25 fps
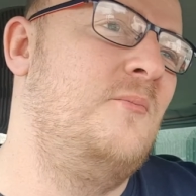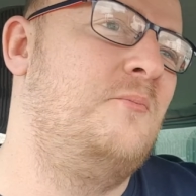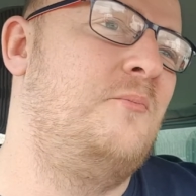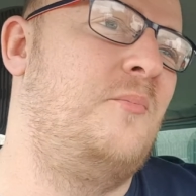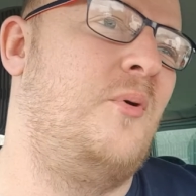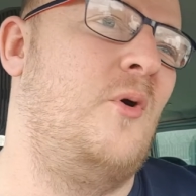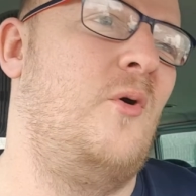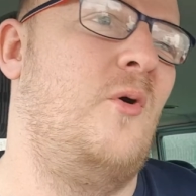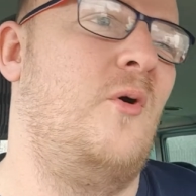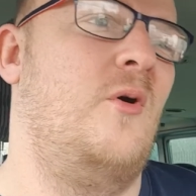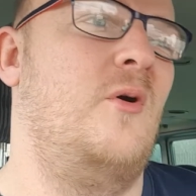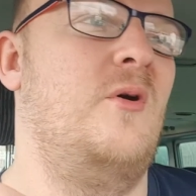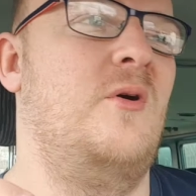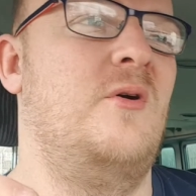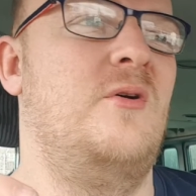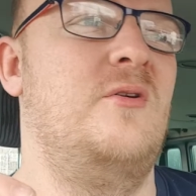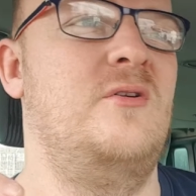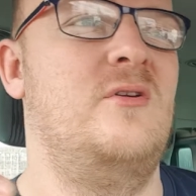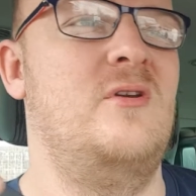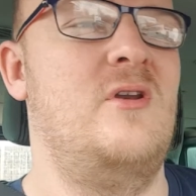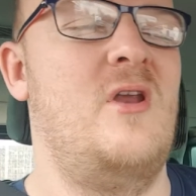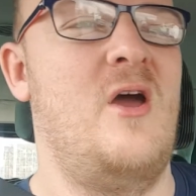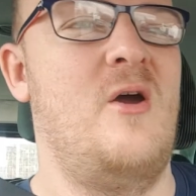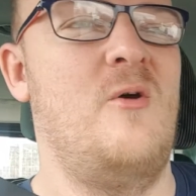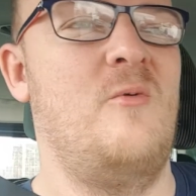But
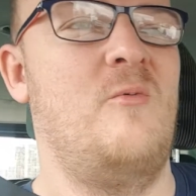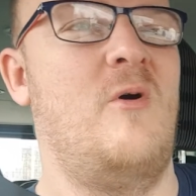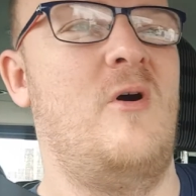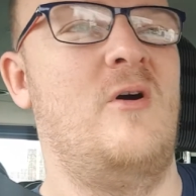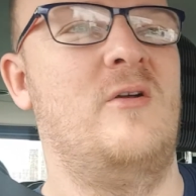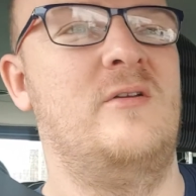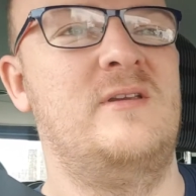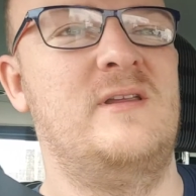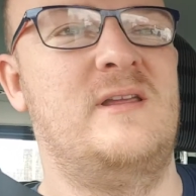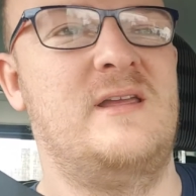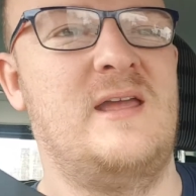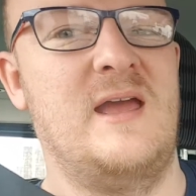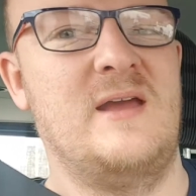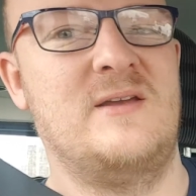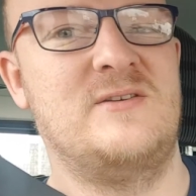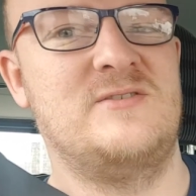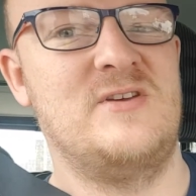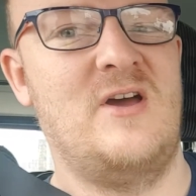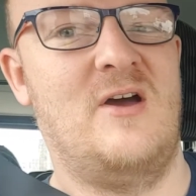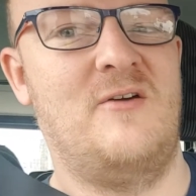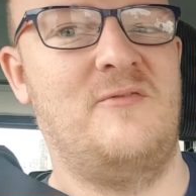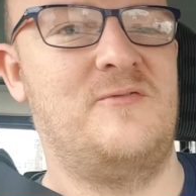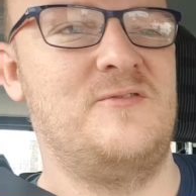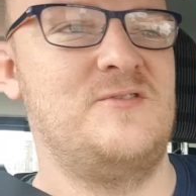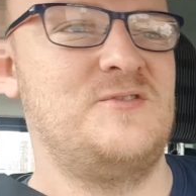no one kicks
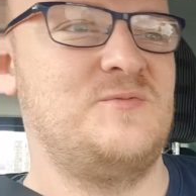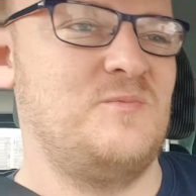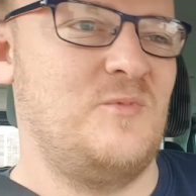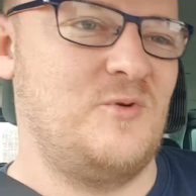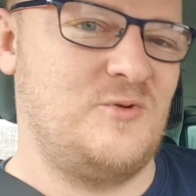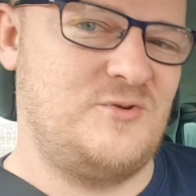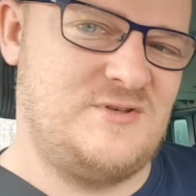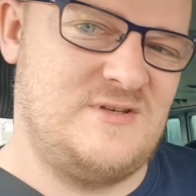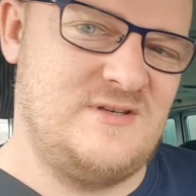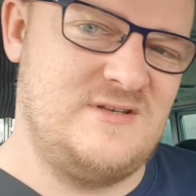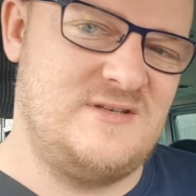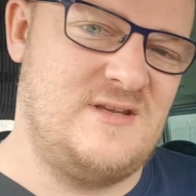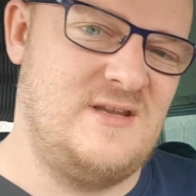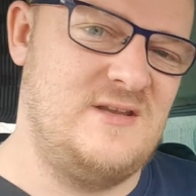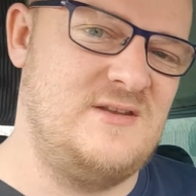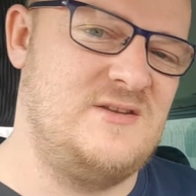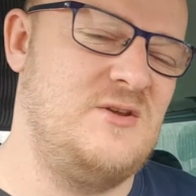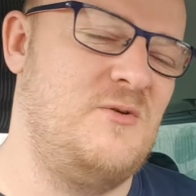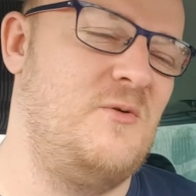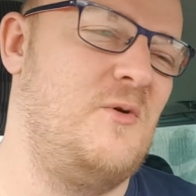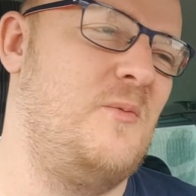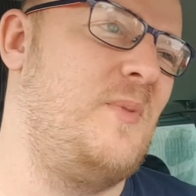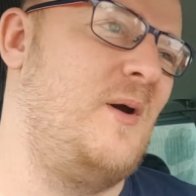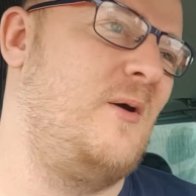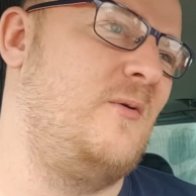off as much as they
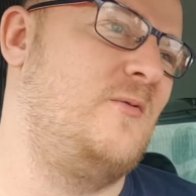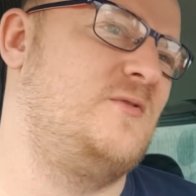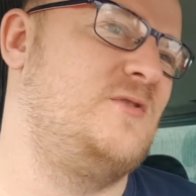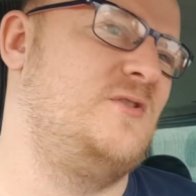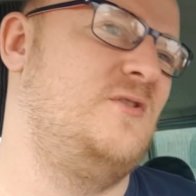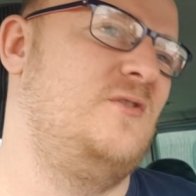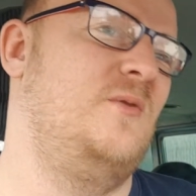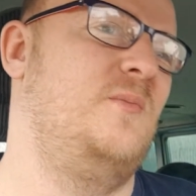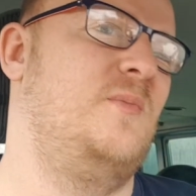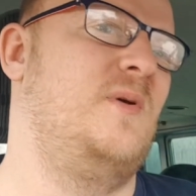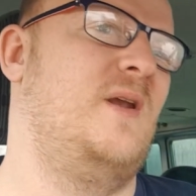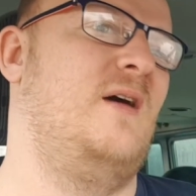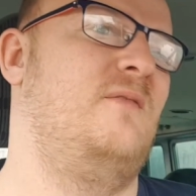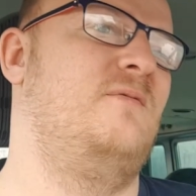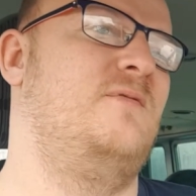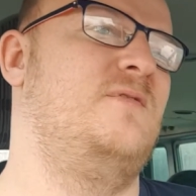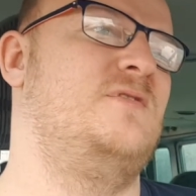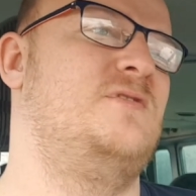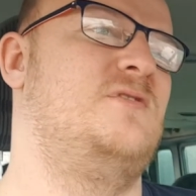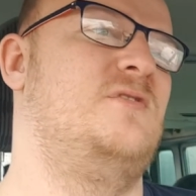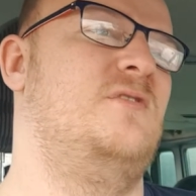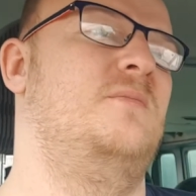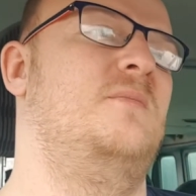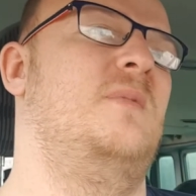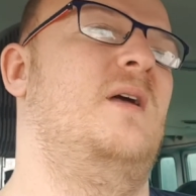do about Uber having
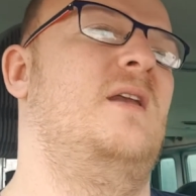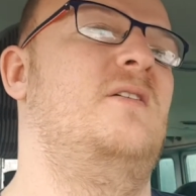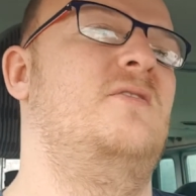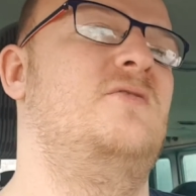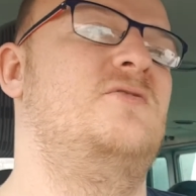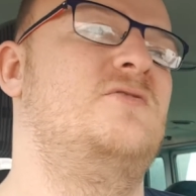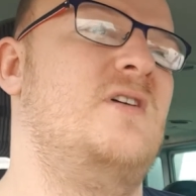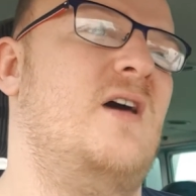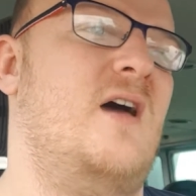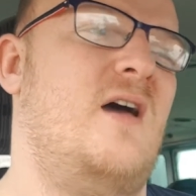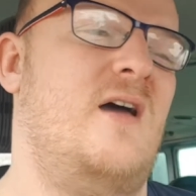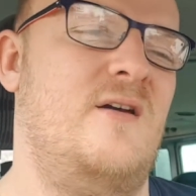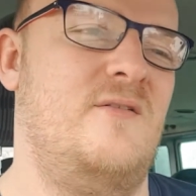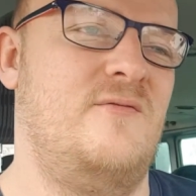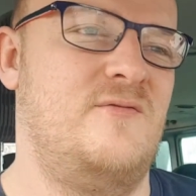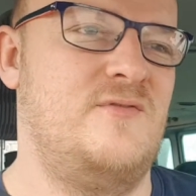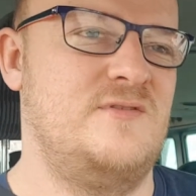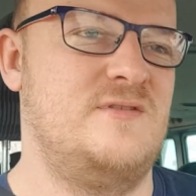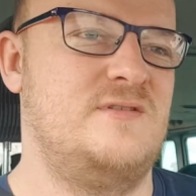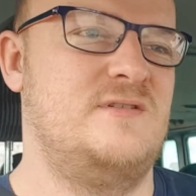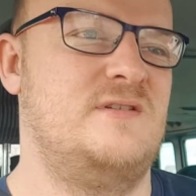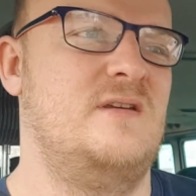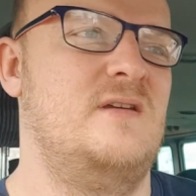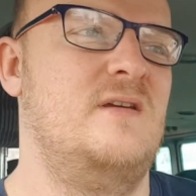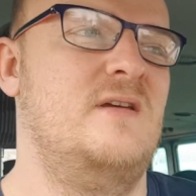too many
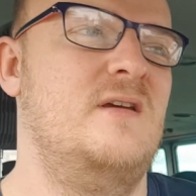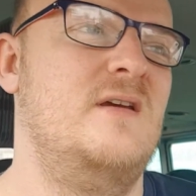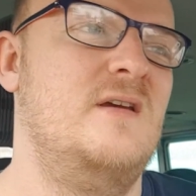drivers.